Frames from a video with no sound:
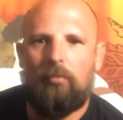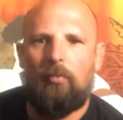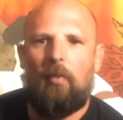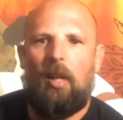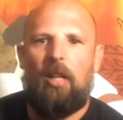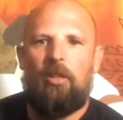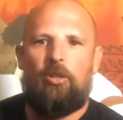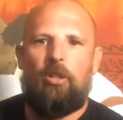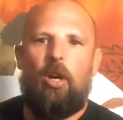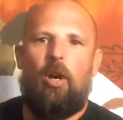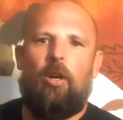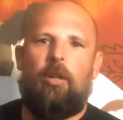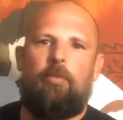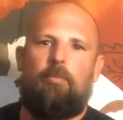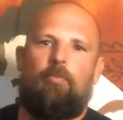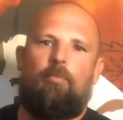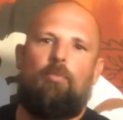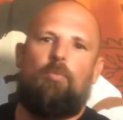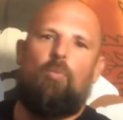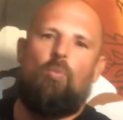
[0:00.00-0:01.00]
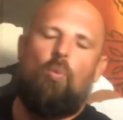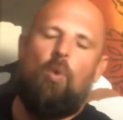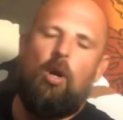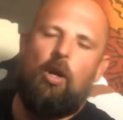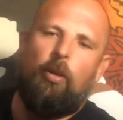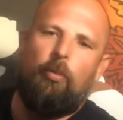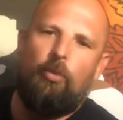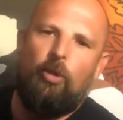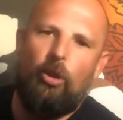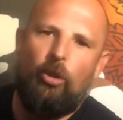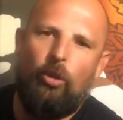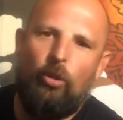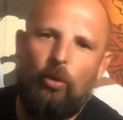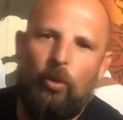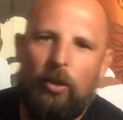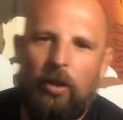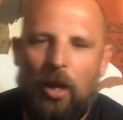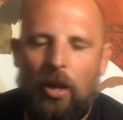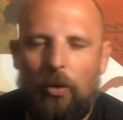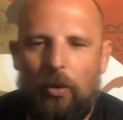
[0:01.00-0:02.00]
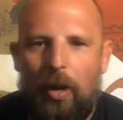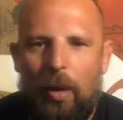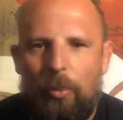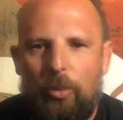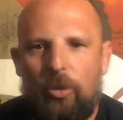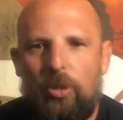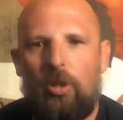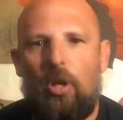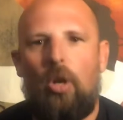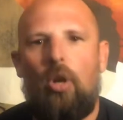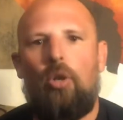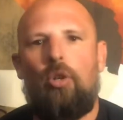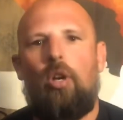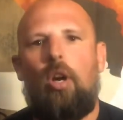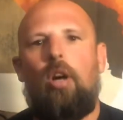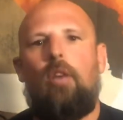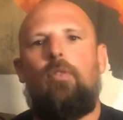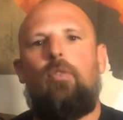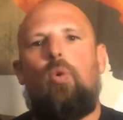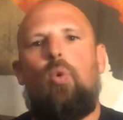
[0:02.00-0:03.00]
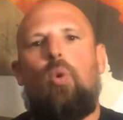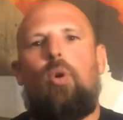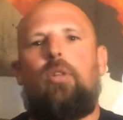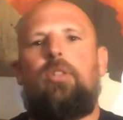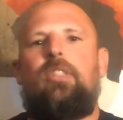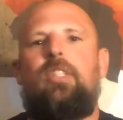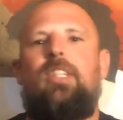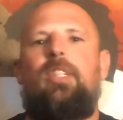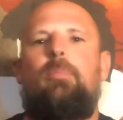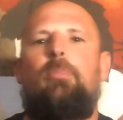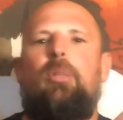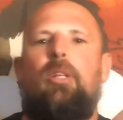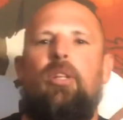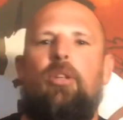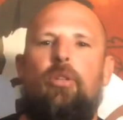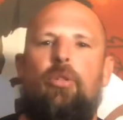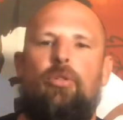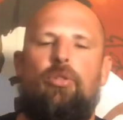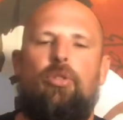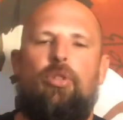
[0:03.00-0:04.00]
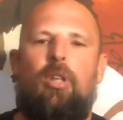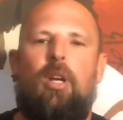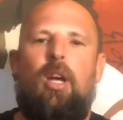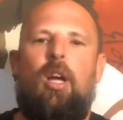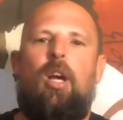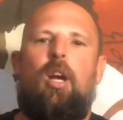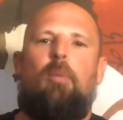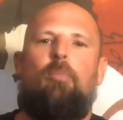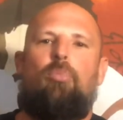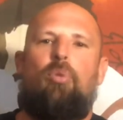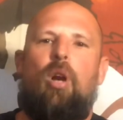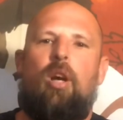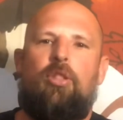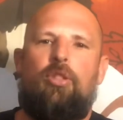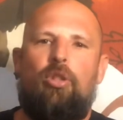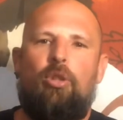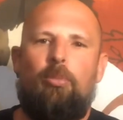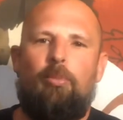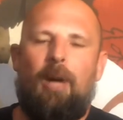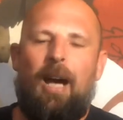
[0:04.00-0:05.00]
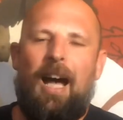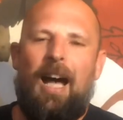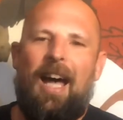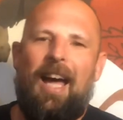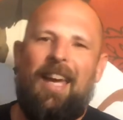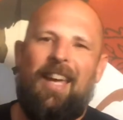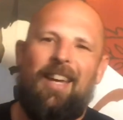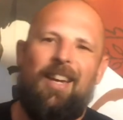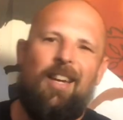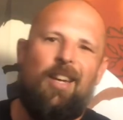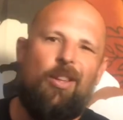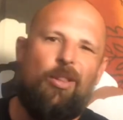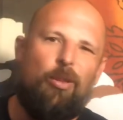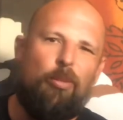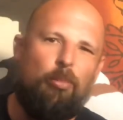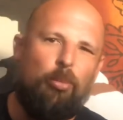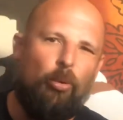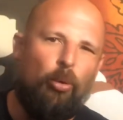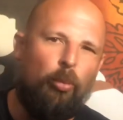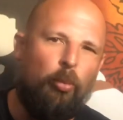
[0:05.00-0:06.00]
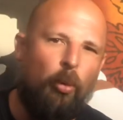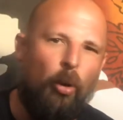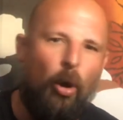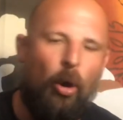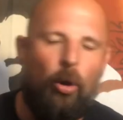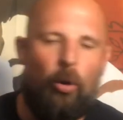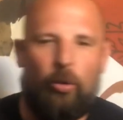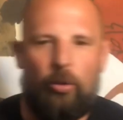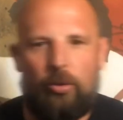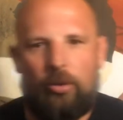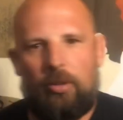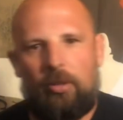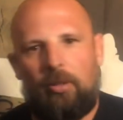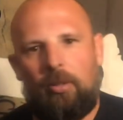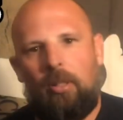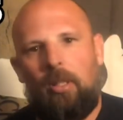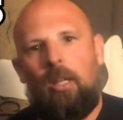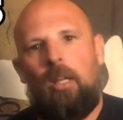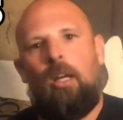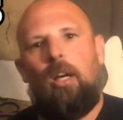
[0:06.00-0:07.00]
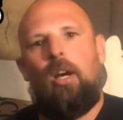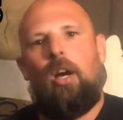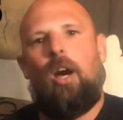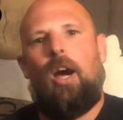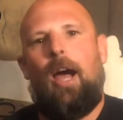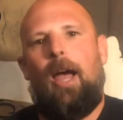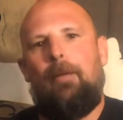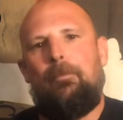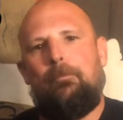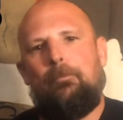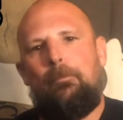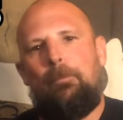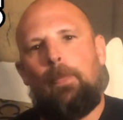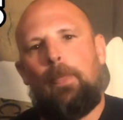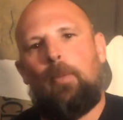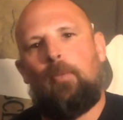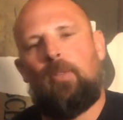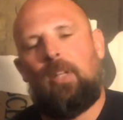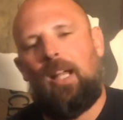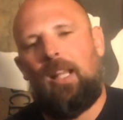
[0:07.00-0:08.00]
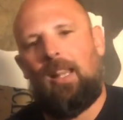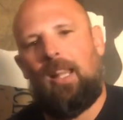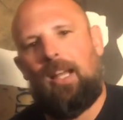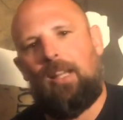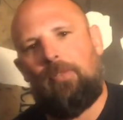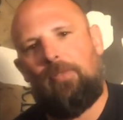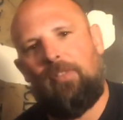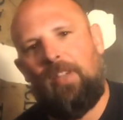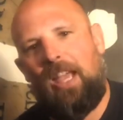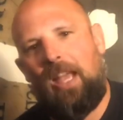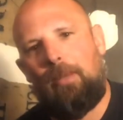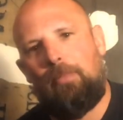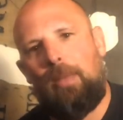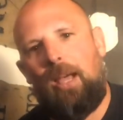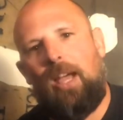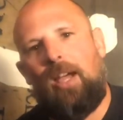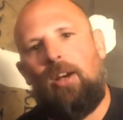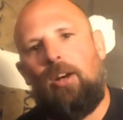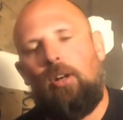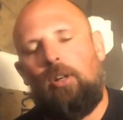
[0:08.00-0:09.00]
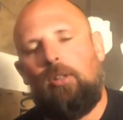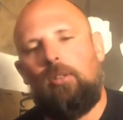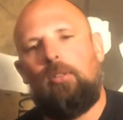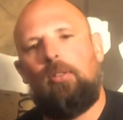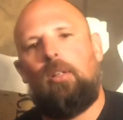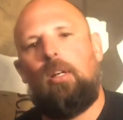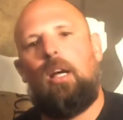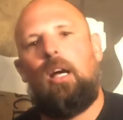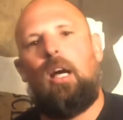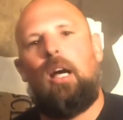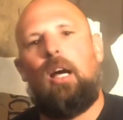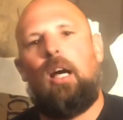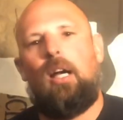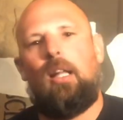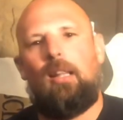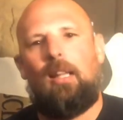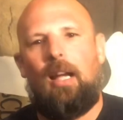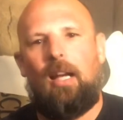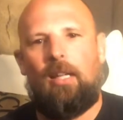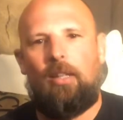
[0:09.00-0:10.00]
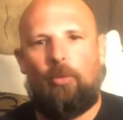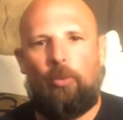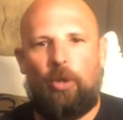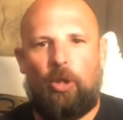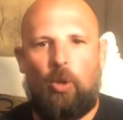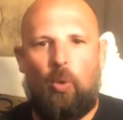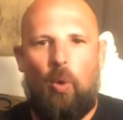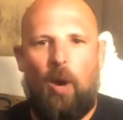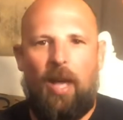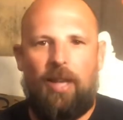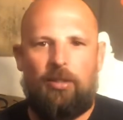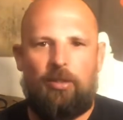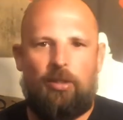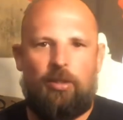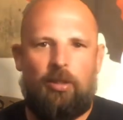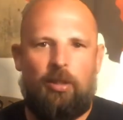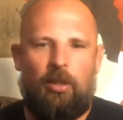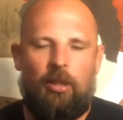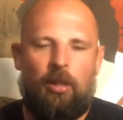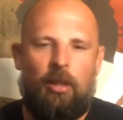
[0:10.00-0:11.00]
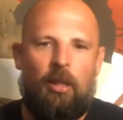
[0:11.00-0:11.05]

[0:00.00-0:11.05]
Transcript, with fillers: How's it going? Welcome to another episode of Quarantine Beers, brought to you by the Brew Bros. All right, got a lot of fan mail, uh, a lot of requests